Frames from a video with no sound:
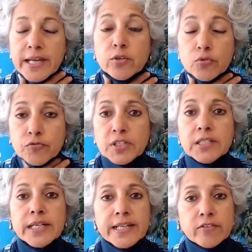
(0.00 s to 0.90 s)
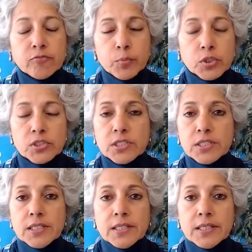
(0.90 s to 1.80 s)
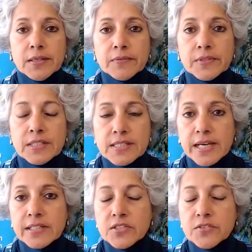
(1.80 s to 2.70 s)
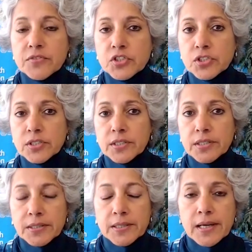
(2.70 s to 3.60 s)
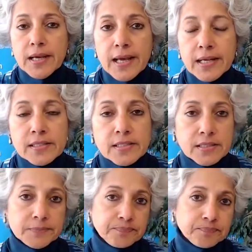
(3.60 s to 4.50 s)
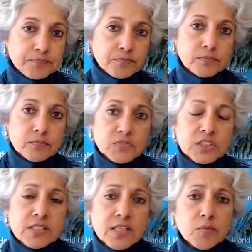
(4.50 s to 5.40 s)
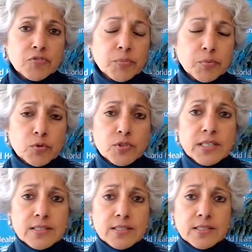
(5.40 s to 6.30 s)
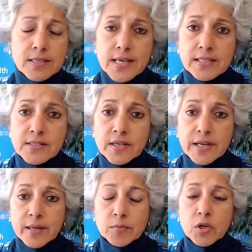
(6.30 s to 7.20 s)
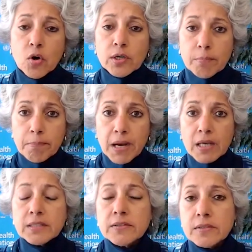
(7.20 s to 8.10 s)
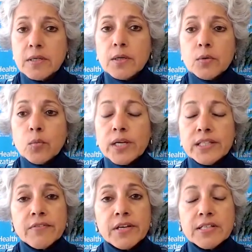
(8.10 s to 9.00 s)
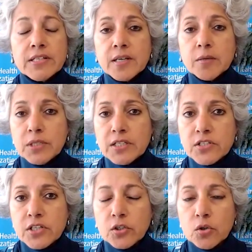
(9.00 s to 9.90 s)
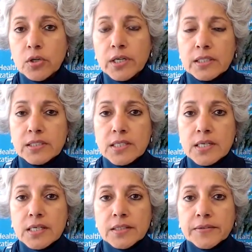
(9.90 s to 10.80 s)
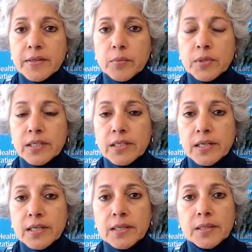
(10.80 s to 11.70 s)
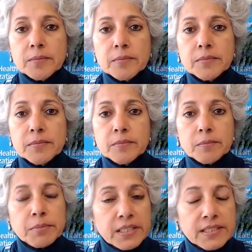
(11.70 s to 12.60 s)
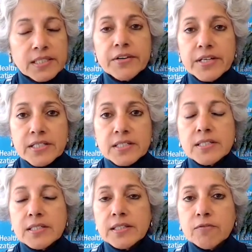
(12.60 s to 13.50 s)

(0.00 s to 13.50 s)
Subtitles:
I do feel that I've put the science division and some of the processes, as I described, on a path where they're very stable and secure, and they will be integrated.